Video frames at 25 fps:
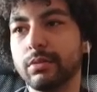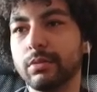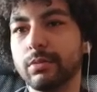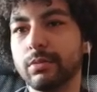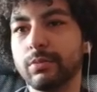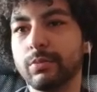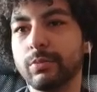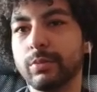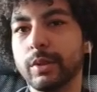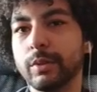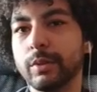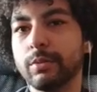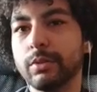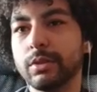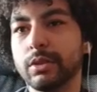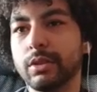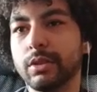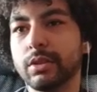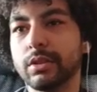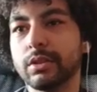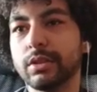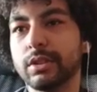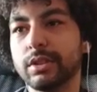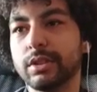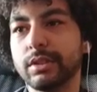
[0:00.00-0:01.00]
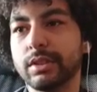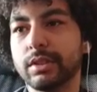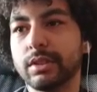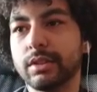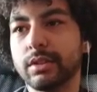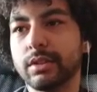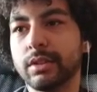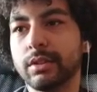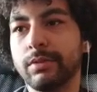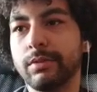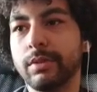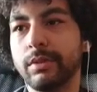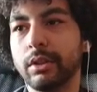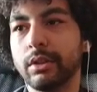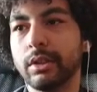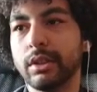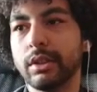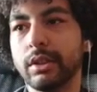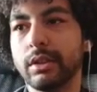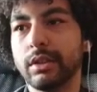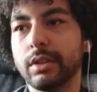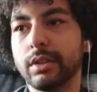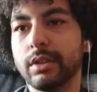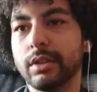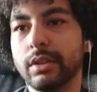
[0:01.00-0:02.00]
we would consider
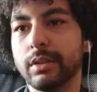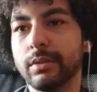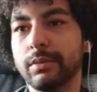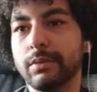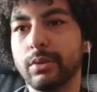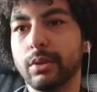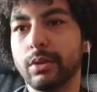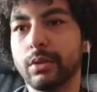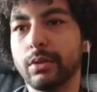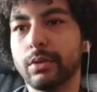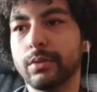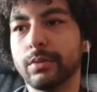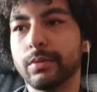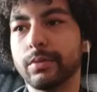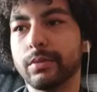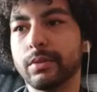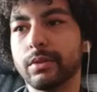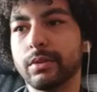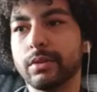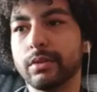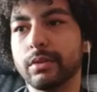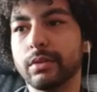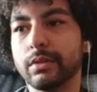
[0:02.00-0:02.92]
very evolved